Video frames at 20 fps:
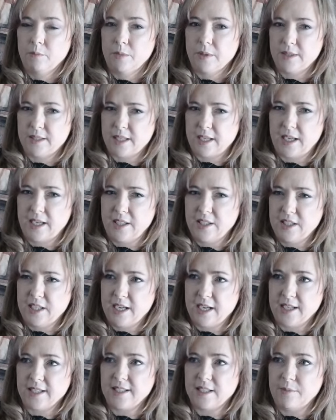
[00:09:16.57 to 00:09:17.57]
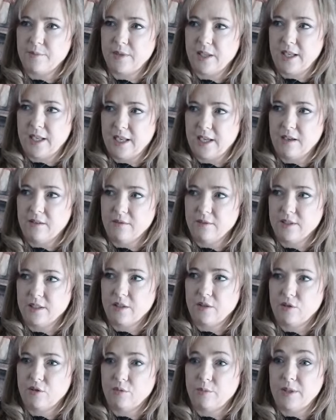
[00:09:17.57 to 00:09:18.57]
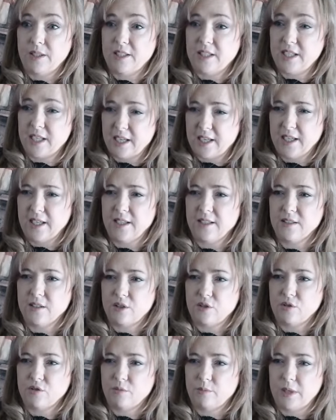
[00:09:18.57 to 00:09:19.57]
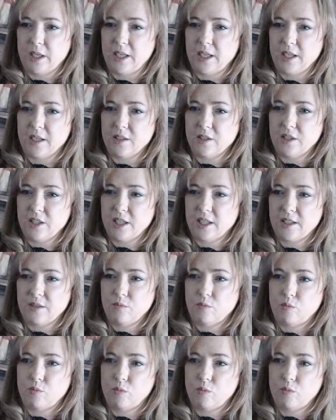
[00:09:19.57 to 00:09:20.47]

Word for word: but saying check something out. So it could be checking social media, check